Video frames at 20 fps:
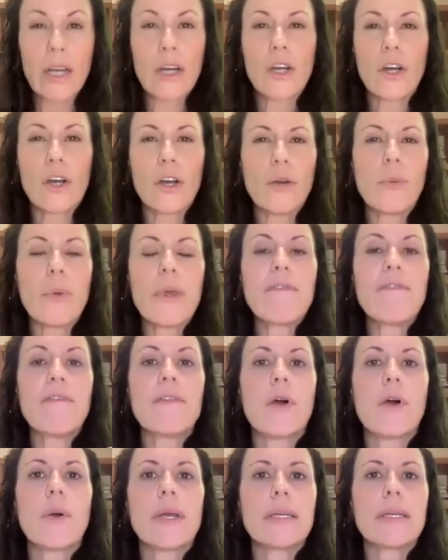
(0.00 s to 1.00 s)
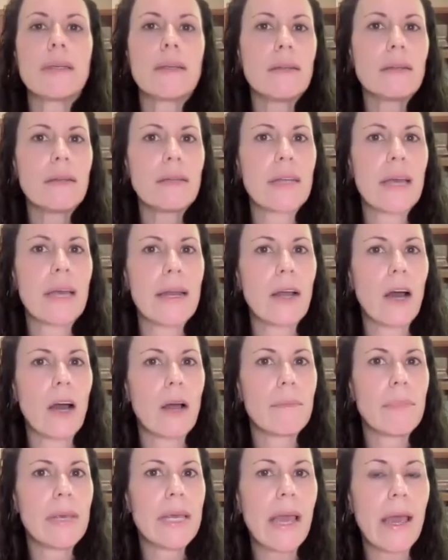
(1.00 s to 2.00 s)
could we focus instead
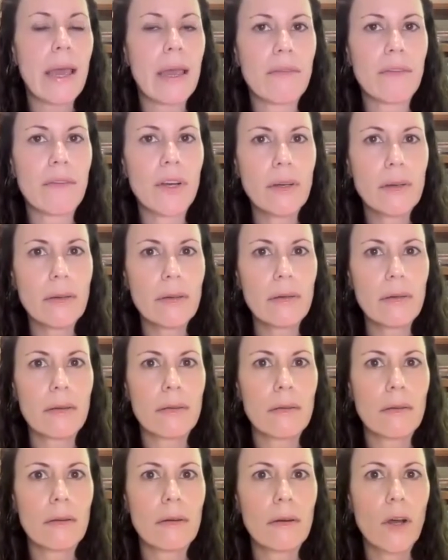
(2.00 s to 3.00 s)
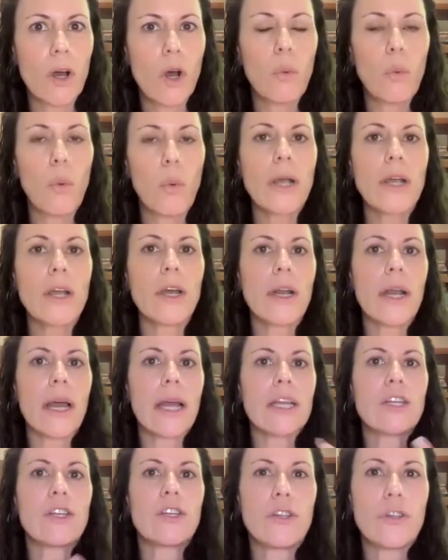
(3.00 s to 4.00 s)
on behaviors? What could
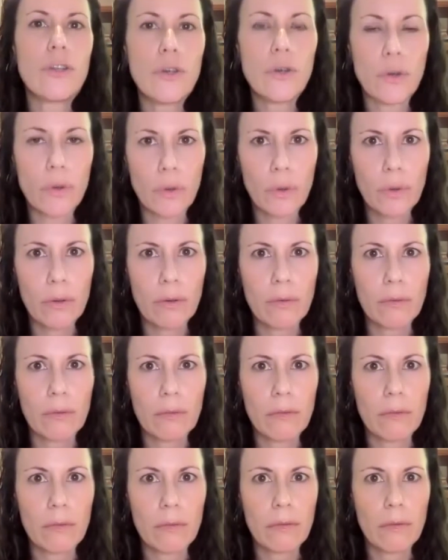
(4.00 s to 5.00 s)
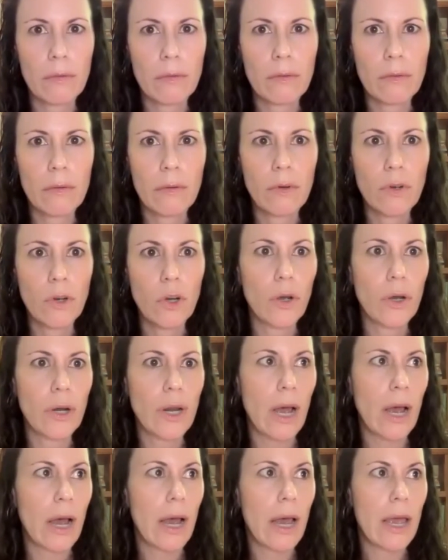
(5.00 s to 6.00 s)
I do? Could
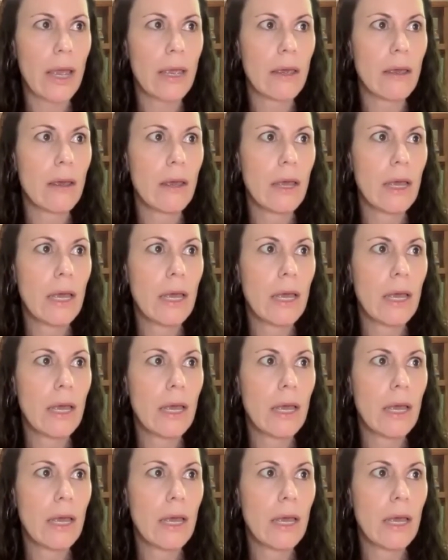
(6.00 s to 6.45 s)
I